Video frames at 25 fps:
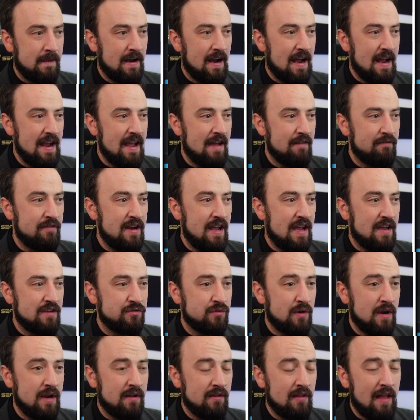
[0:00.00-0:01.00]
that I have an
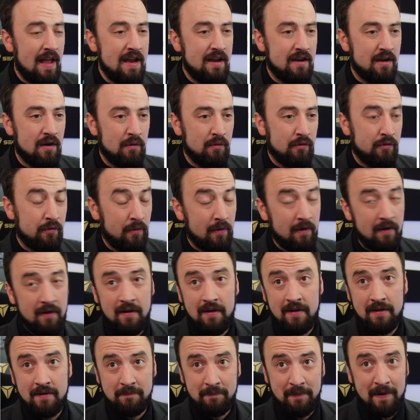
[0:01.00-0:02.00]
S rank light cone
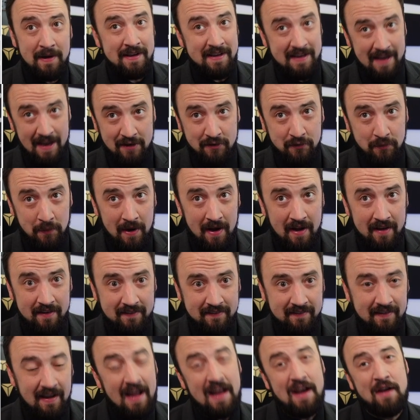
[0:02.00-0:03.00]
for. But guess what?
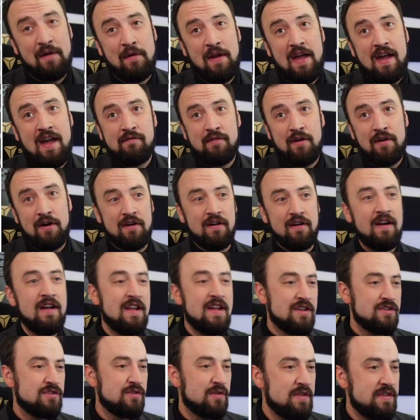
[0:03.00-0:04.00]
I don't have her.
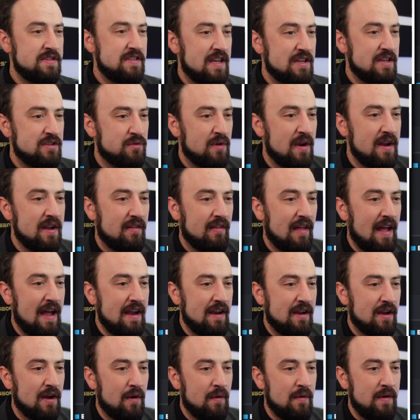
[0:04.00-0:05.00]
So this S rank
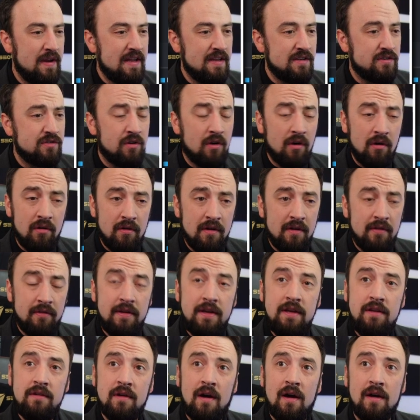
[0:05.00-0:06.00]
light cone is
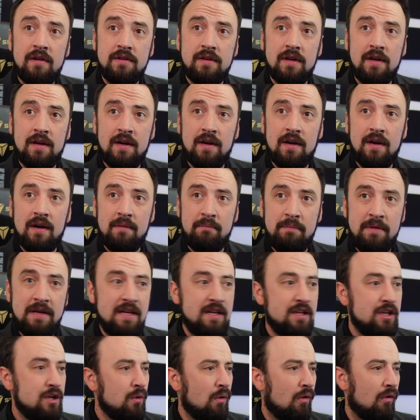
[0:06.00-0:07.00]
currently not
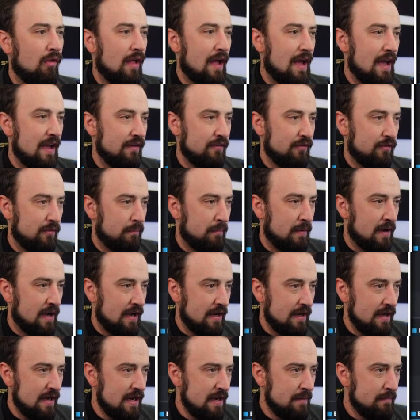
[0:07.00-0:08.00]
being utilized
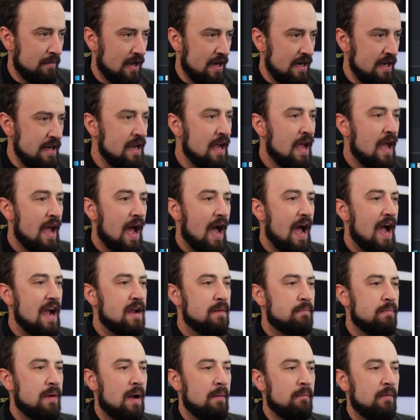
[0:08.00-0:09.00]
by anybody. I
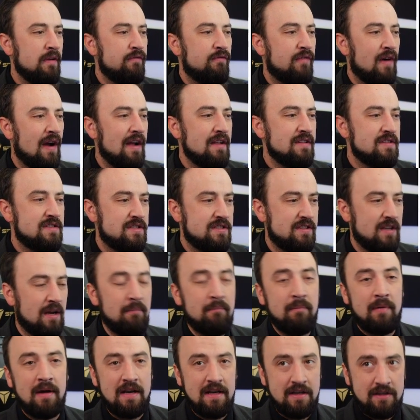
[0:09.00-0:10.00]
could probably find
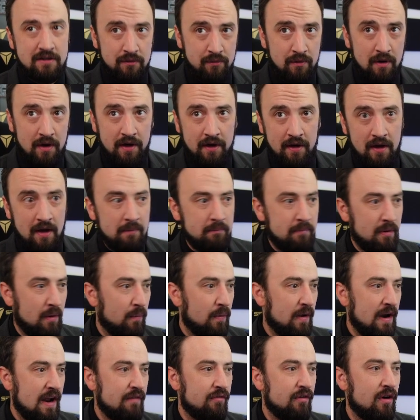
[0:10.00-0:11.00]
somebody to run it on,
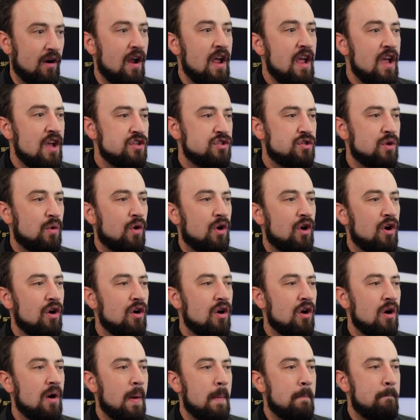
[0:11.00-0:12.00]
but whatever. So
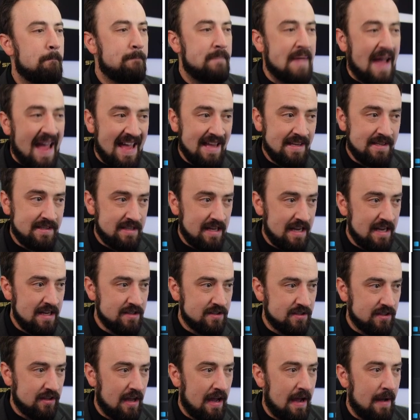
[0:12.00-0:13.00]
her best
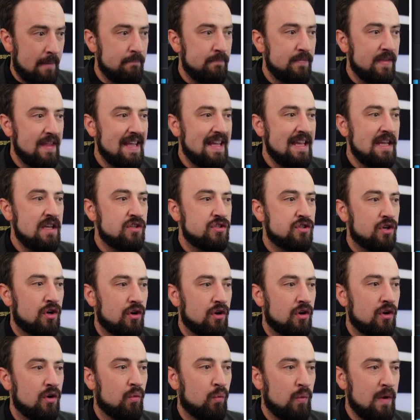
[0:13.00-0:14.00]
in slot is
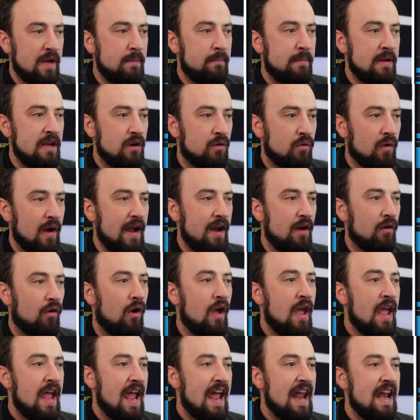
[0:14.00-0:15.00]
her Weeping
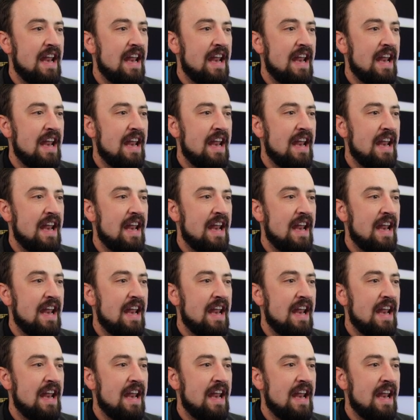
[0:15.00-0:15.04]
Cradle,